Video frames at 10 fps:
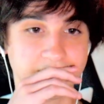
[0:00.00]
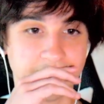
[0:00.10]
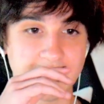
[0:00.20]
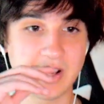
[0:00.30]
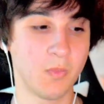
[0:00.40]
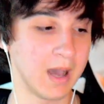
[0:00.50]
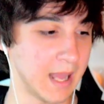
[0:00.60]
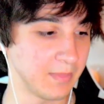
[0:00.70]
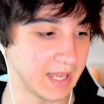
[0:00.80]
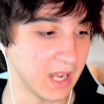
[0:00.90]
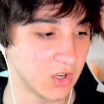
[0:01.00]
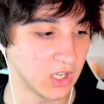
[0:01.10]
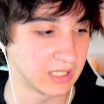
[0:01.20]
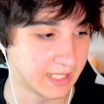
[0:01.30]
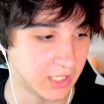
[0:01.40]
while I'm like
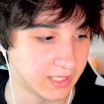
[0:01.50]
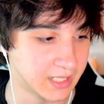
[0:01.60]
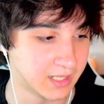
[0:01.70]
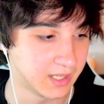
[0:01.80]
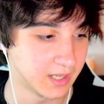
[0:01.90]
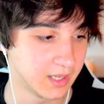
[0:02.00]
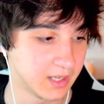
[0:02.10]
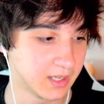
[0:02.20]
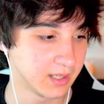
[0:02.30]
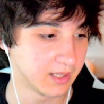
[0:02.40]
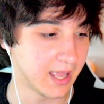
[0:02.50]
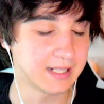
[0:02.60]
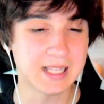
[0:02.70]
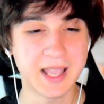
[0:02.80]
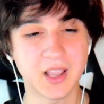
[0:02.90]
clearly, and it's
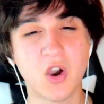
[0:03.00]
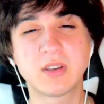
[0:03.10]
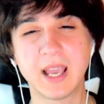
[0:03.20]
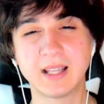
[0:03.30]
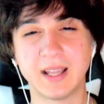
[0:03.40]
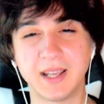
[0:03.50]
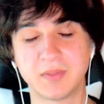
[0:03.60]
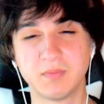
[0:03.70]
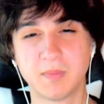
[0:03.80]
like, okay, like